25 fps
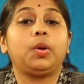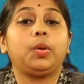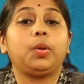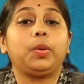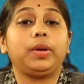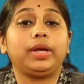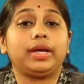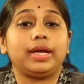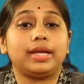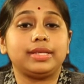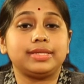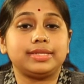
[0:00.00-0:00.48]

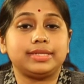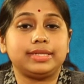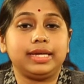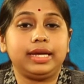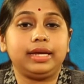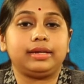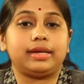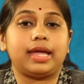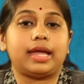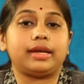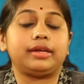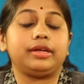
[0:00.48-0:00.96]
We can
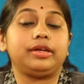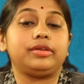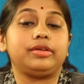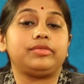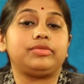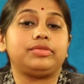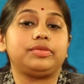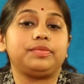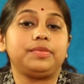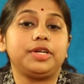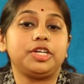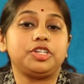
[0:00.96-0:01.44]
see that
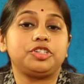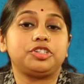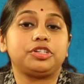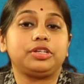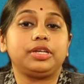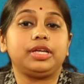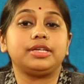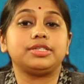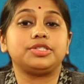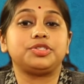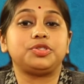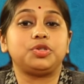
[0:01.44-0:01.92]
information
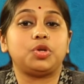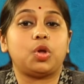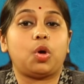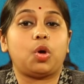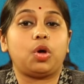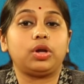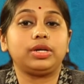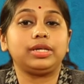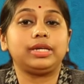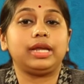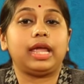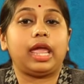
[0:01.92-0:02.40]
is
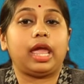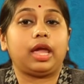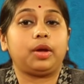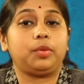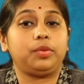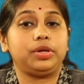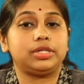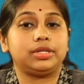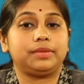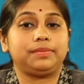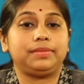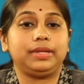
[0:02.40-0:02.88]
not
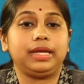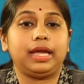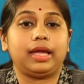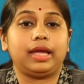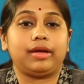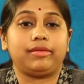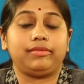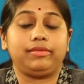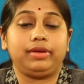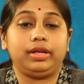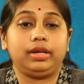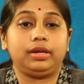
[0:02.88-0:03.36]
equitably
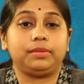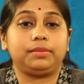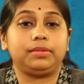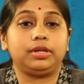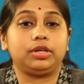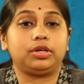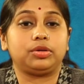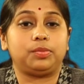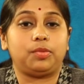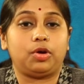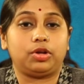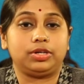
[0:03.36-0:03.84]
available
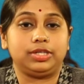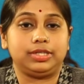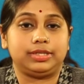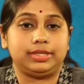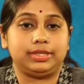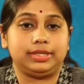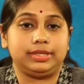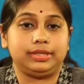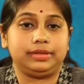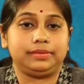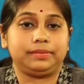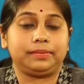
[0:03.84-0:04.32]

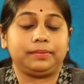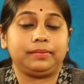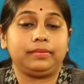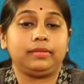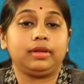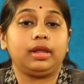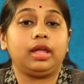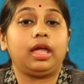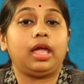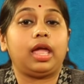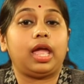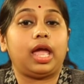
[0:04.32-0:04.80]
commodity.
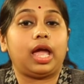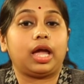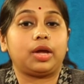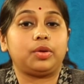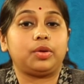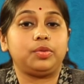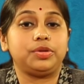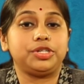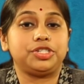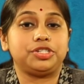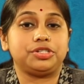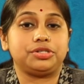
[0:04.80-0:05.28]

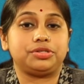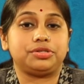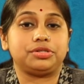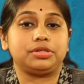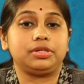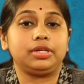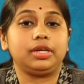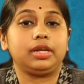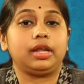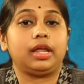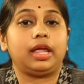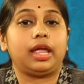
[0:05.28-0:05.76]

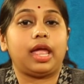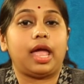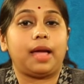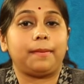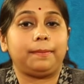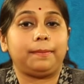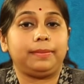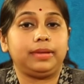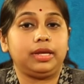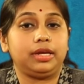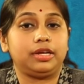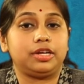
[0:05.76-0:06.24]
Acquisition,
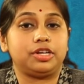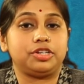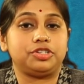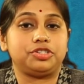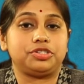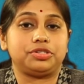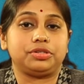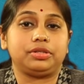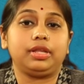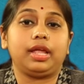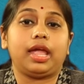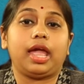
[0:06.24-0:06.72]

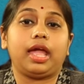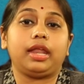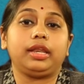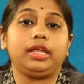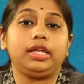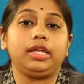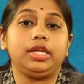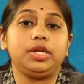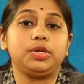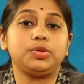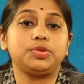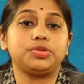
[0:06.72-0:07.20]
application
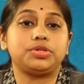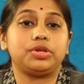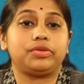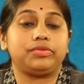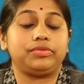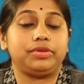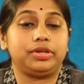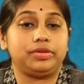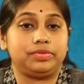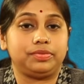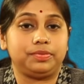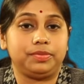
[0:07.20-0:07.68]
and use of
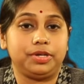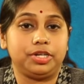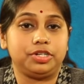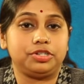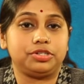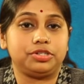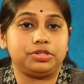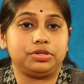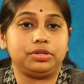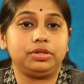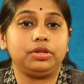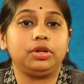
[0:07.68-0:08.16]

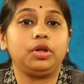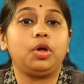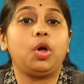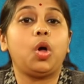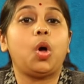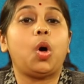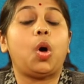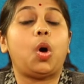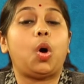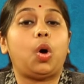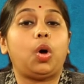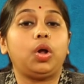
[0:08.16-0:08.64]
information,
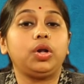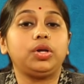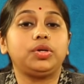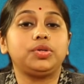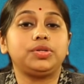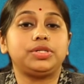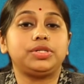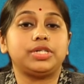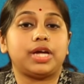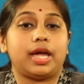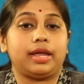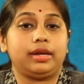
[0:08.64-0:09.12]

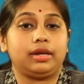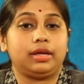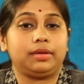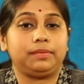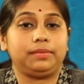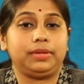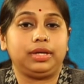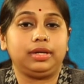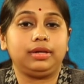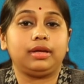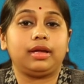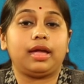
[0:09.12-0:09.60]
although
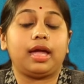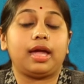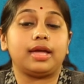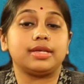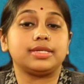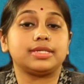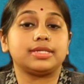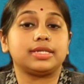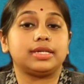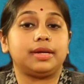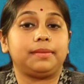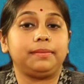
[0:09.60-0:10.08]
dynamic,
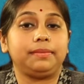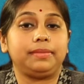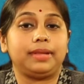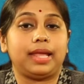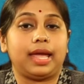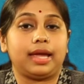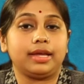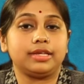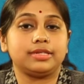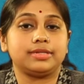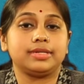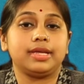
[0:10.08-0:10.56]
has
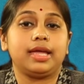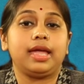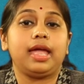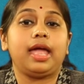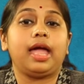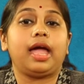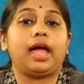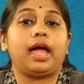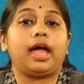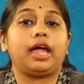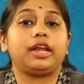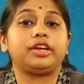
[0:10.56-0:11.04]
complex
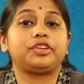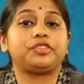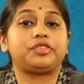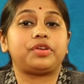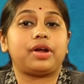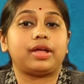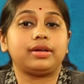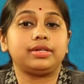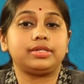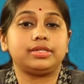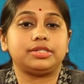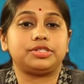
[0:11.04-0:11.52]
and
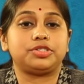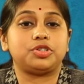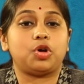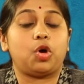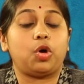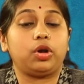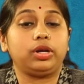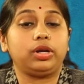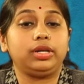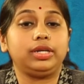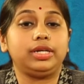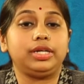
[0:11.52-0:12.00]
granted
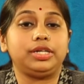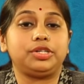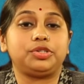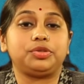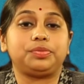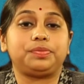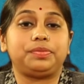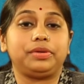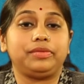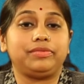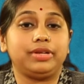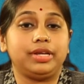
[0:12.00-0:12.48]
only to
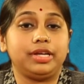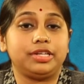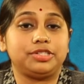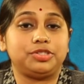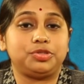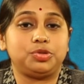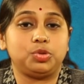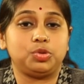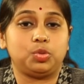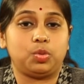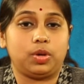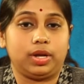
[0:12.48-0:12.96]

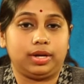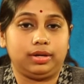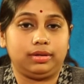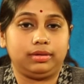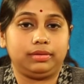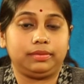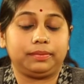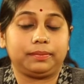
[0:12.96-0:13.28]
privileged one.